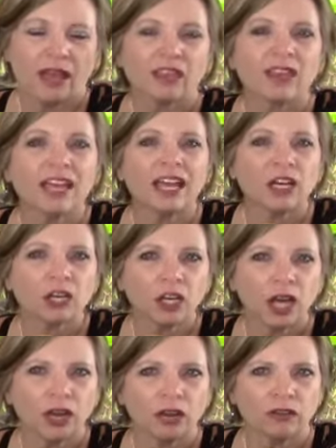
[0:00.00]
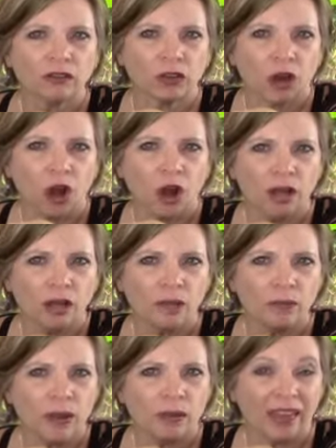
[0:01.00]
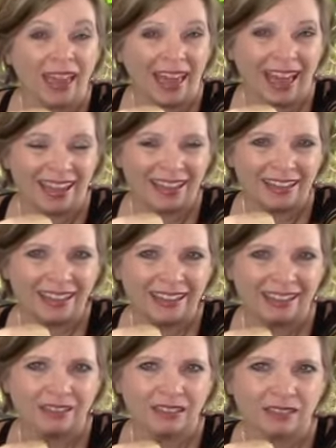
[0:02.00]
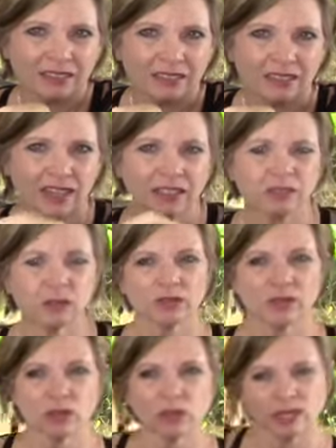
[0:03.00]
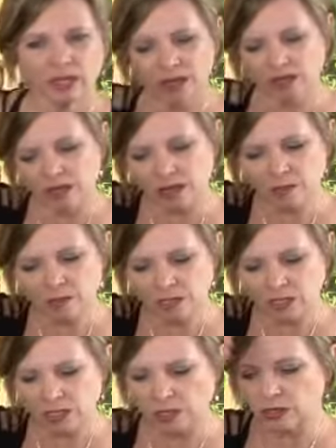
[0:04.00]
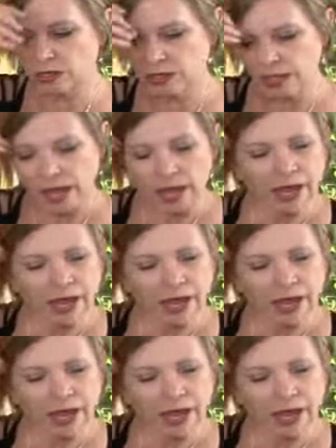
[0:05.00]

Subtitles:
The Air cards are all about the head and the intellect, what's going on upstairs.